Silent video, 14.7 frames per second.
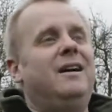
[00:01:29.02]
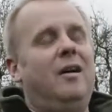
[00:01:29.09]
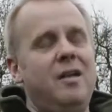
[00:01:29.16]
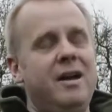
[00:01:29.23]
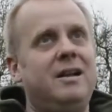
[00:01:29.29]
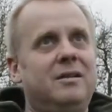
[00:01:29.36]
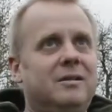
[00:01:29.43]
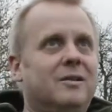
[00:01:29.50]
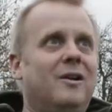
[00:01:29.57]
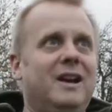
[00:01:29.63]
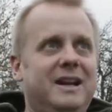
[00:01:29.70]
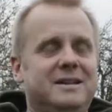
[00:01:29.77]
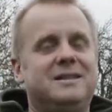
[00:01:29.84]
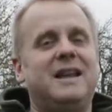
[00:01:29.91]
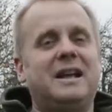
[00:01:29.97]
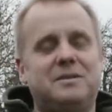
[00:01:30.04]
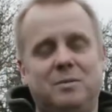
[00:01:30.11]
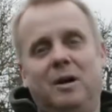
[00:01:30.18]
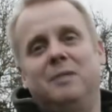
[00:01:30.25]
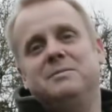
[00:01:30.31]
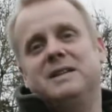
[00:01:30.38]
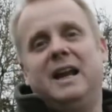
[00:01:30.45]
or at least that's
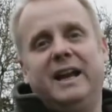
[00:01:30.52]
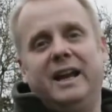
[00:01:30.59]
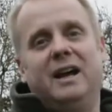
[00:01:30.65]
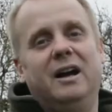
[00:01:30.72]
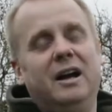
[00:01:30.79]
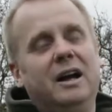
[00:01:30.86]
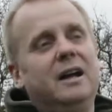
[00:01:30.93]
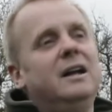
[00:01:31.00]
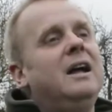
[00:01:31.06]
what I'm telling her.